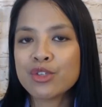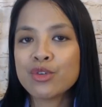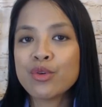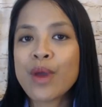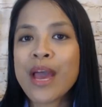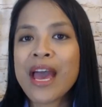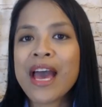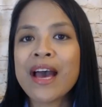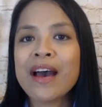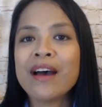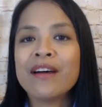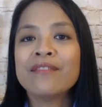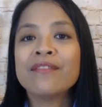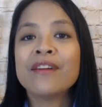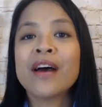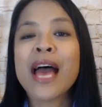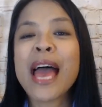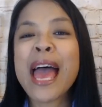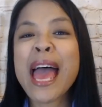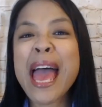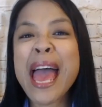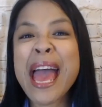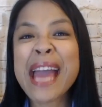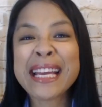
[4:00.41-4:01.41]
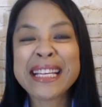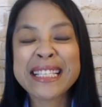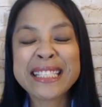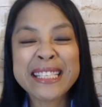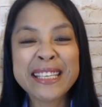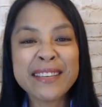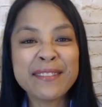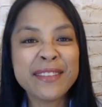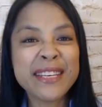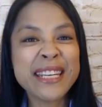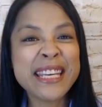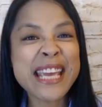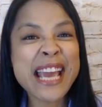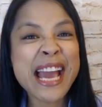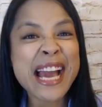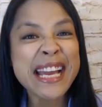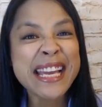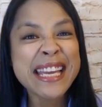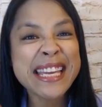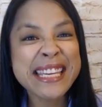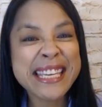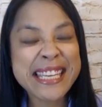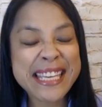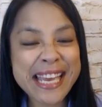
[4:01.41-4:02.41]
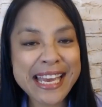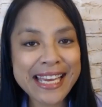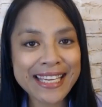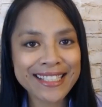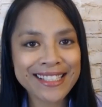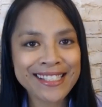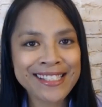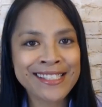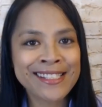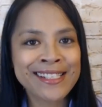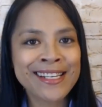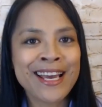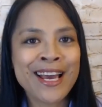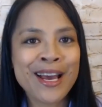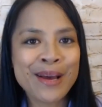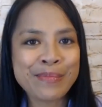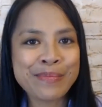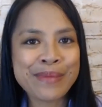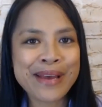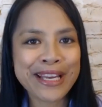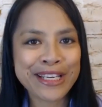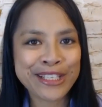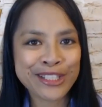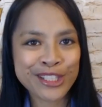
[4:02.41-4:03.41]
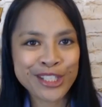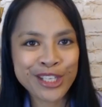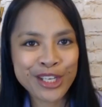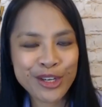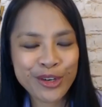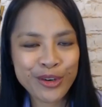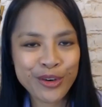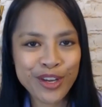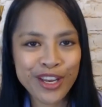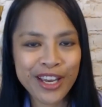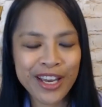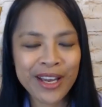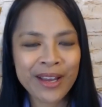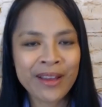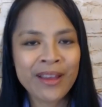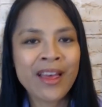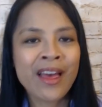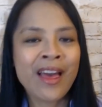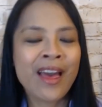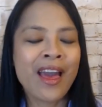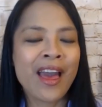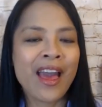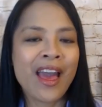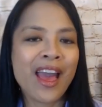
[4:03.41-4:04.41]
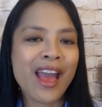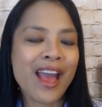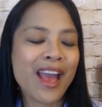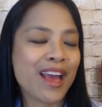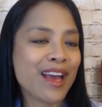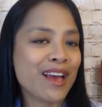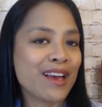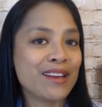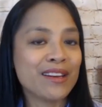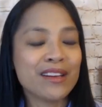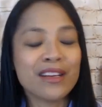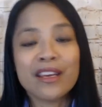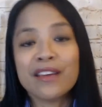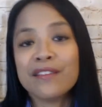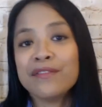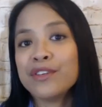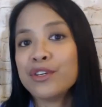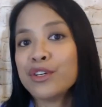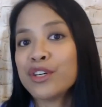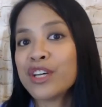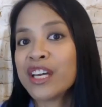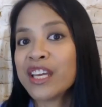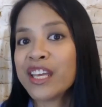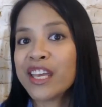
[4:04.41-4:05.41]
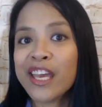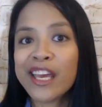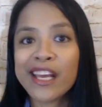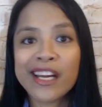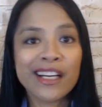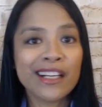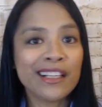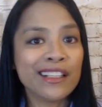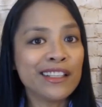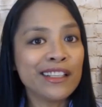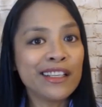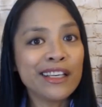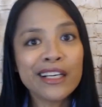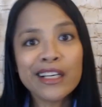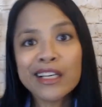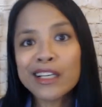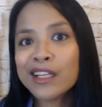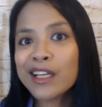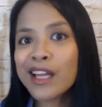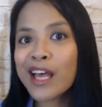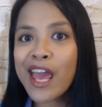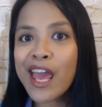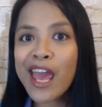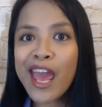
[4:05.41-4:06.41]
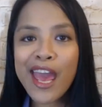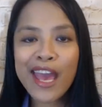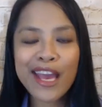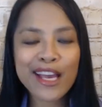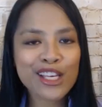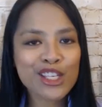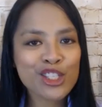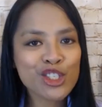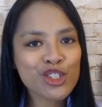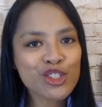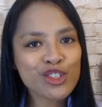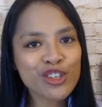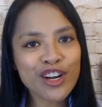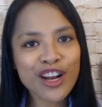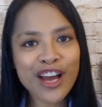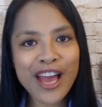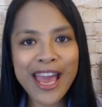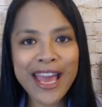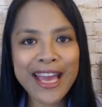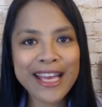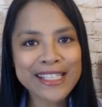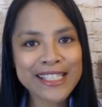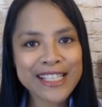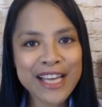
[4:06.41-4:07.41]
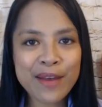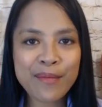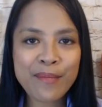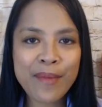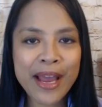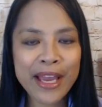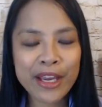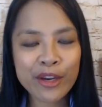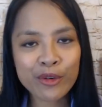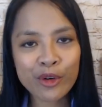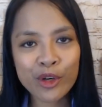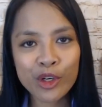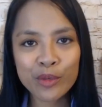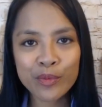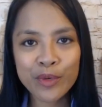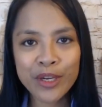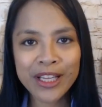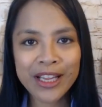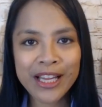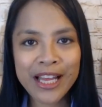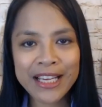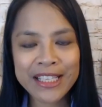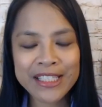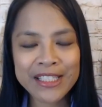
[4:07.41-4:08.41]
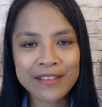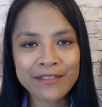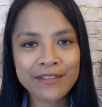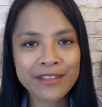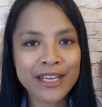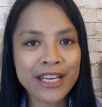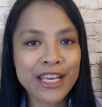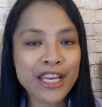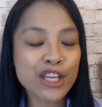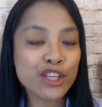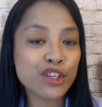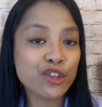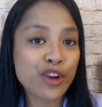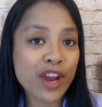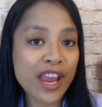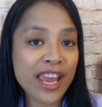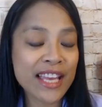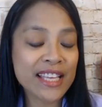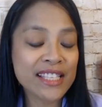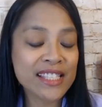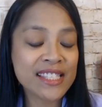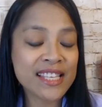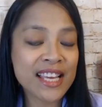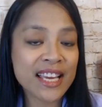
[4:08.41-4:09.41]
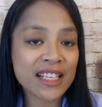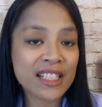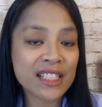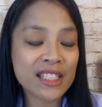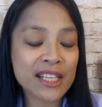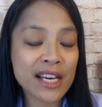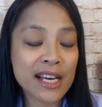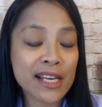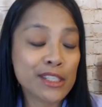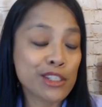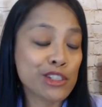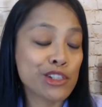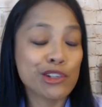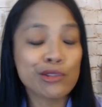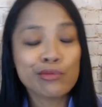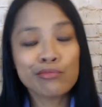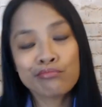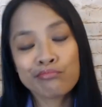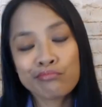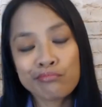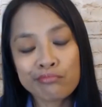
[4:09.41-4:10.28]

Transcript: to have activity against bacteria. And if you can get a little extra antimicrobial activity in your hand sanitizer,